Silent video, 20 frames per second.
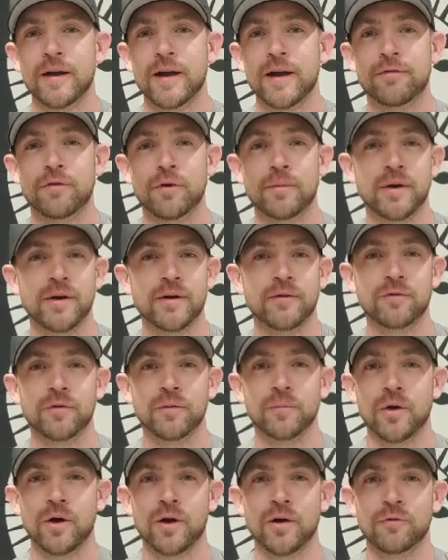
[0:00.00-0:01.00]
everybody
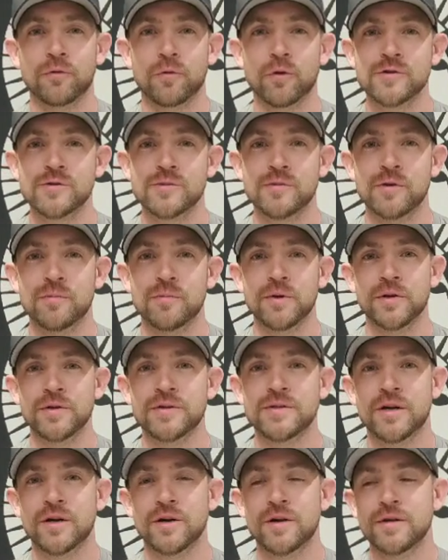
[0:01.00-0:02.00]
from law enforcement and
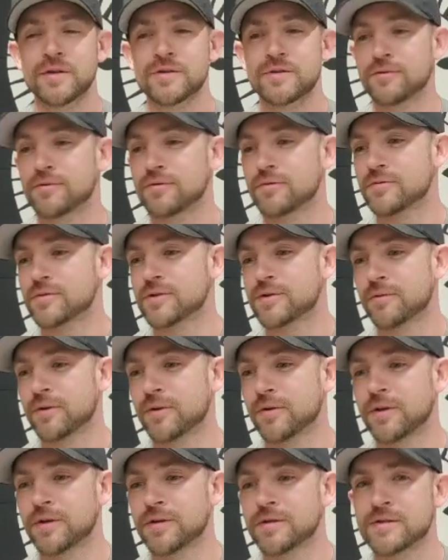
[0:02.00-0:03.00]
military to
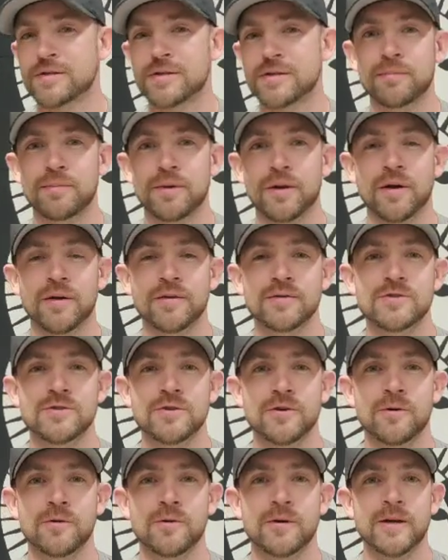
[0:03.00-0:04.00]
civilians and beyond.
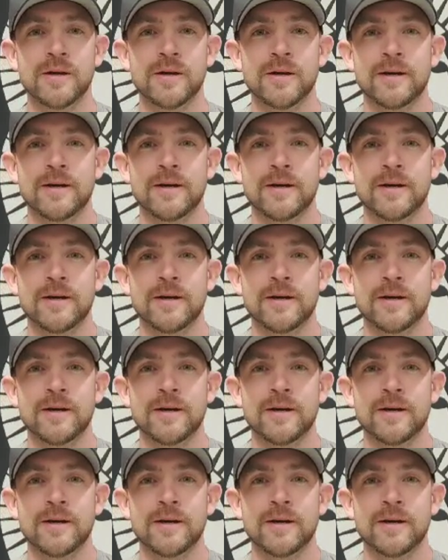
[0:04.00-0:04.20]
So